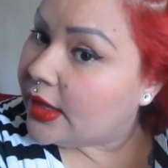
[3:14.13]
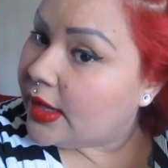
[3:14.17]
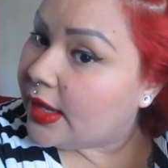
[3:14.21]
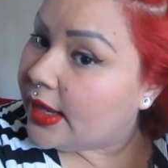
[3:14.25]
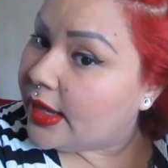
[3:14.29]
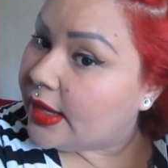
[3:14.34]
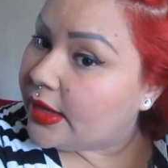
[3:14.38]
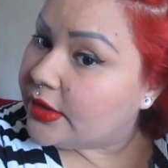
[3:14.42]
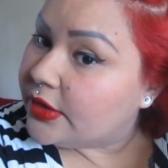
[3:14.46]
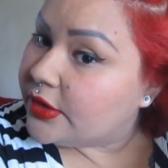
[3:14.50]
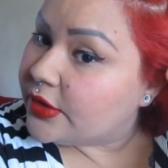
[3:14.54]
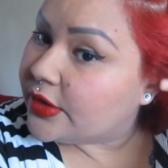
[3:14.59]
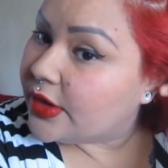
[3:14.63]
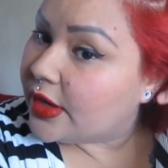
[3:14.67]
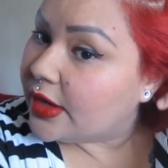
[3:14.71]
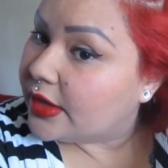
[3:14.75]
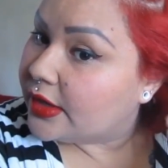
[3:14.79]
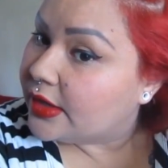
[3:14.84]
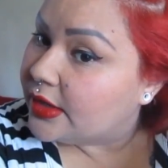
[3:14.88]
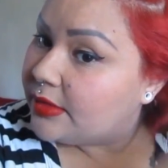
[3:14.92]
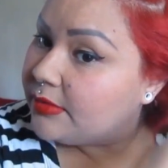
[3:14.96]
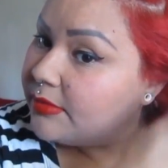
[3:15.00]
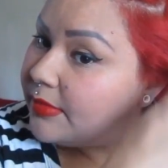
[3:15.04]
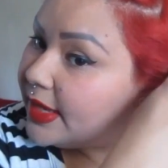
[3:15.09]
And you're not
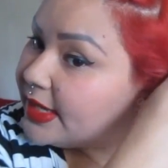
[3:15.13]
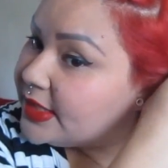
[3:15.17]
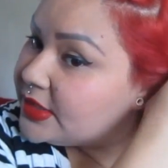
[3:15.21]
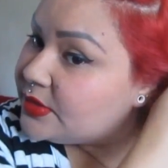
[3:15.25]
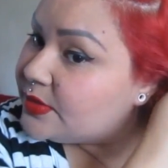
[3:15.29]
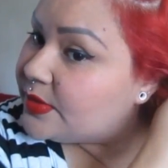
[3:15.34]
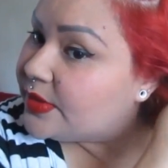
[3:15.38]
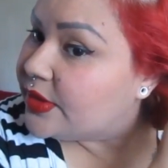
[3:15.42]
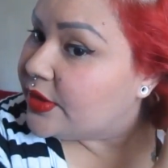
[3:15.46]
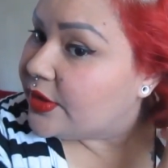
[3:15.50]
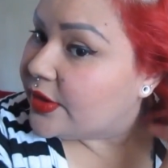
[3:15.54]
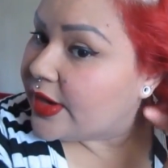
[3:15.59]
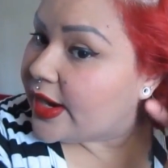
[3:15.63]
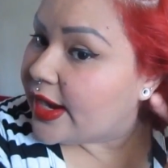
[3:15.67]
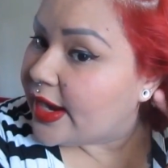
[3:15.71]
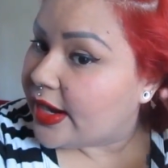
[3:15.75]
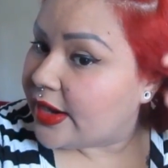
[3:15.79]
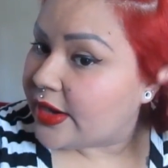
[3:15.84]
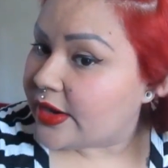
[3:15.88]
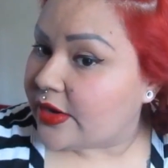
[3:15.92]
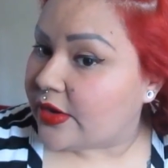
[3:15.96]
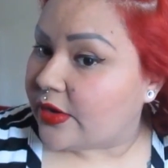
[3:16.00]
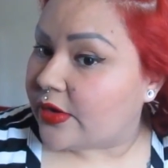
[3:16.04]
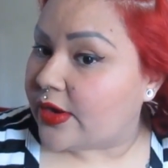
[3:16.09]
going to mess with your
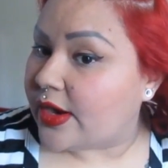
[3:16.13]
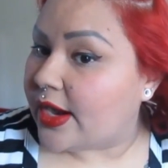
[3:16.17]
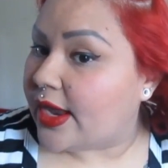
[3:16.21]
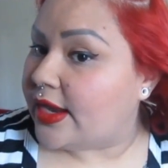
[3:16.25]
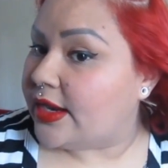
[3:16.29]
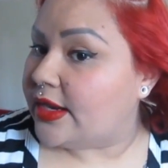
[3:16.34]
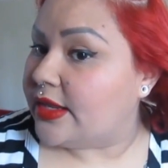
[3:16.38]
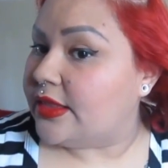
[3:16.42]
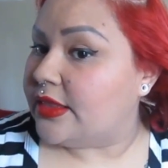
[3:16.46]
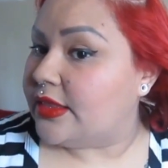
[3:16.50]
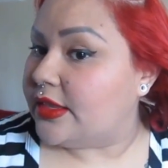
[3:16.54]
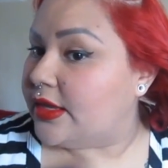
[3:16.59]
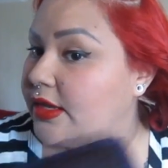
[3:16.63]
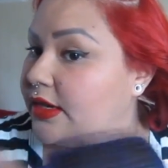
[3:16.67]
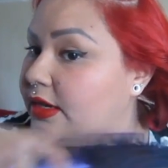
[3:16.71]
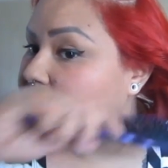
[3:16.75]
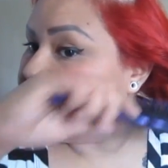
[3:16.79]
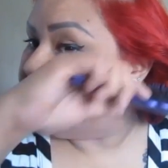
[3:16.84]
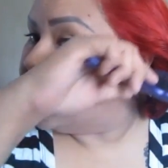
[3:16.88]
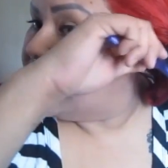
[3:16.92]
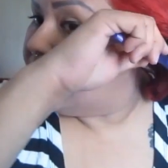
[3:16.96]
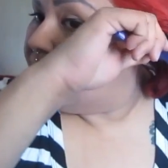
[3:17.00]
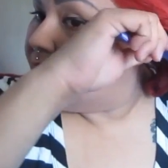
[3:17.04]
hair or anything.